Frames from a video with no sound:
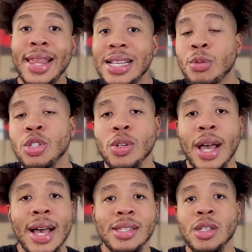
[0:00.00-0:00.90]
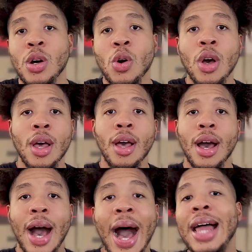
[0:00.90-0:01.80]
that's what you guys know
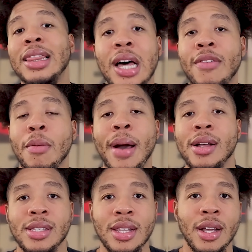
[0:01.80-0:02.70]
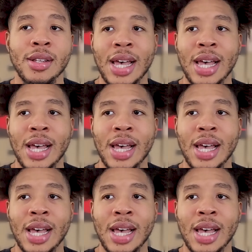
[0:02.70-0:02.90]
I love about sneakers.